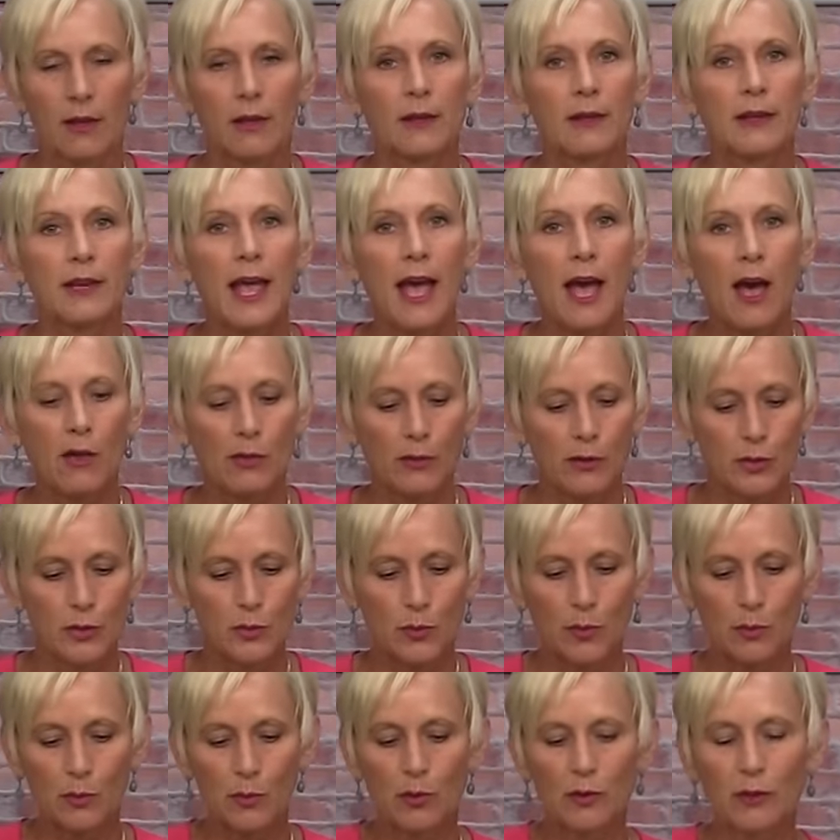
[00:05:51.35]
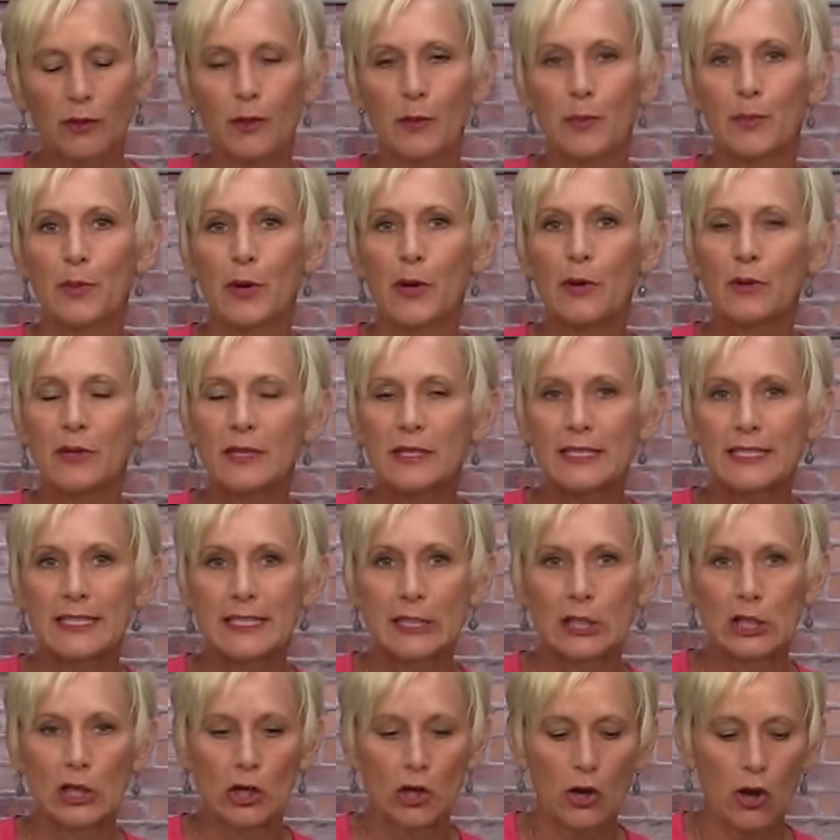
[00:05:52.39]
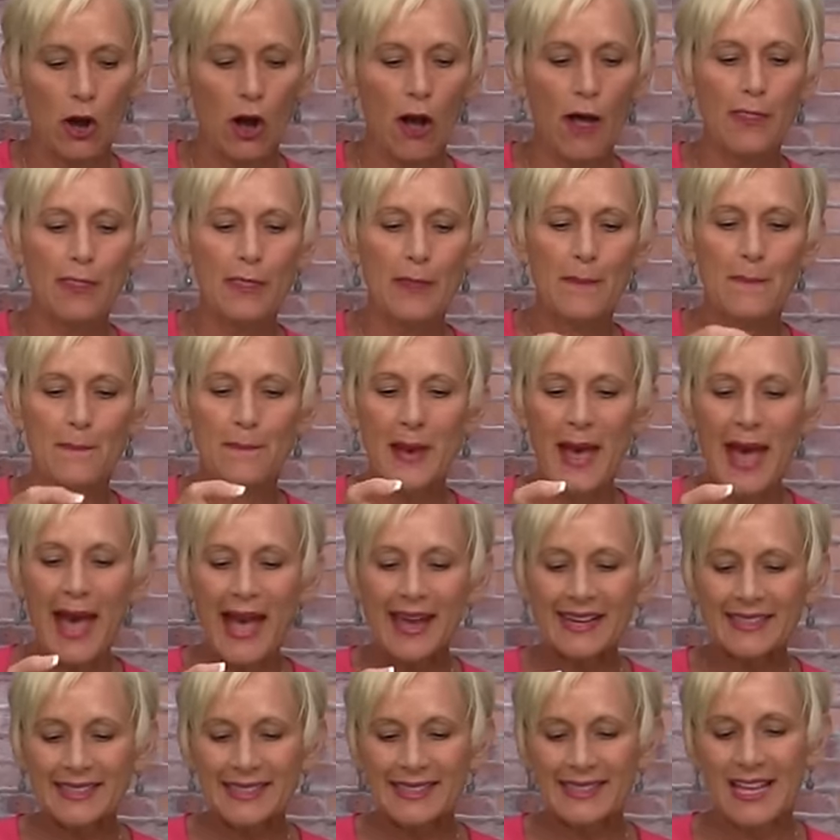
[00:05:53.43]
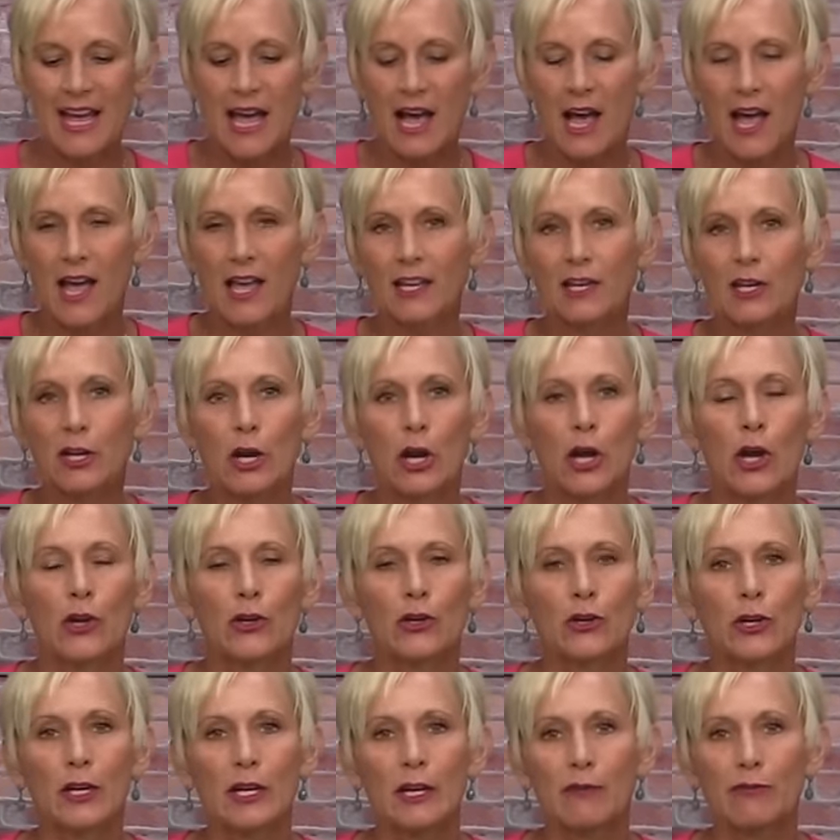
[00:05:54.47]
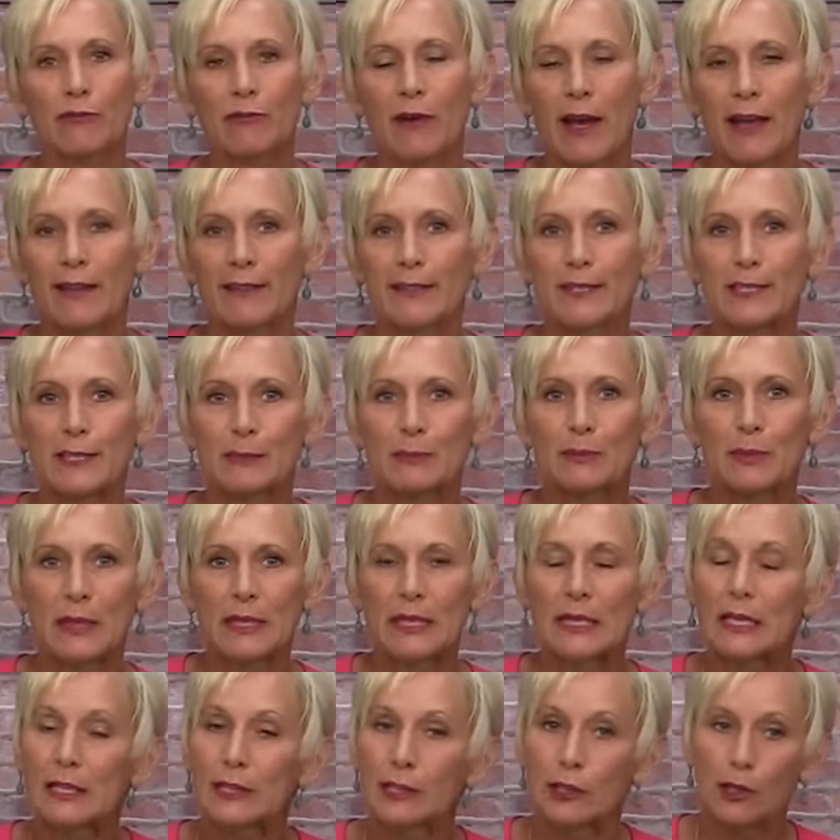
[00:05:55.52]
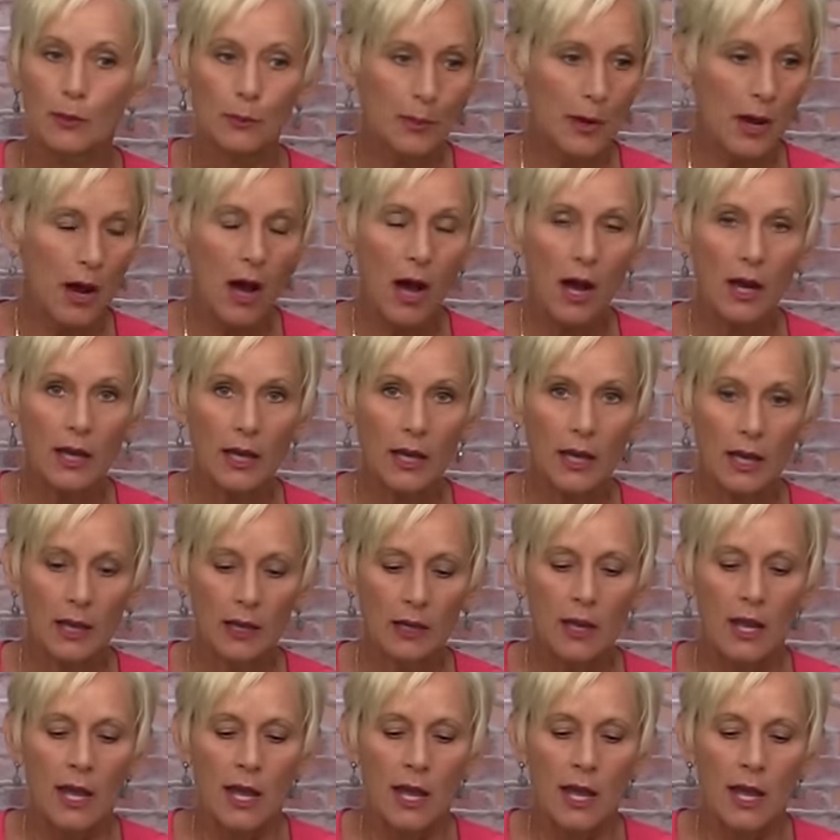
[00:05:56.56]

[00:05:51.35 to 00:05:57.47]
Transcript: Now there's one more little bonus here. On the back side, you're gonna find this big clear pocket.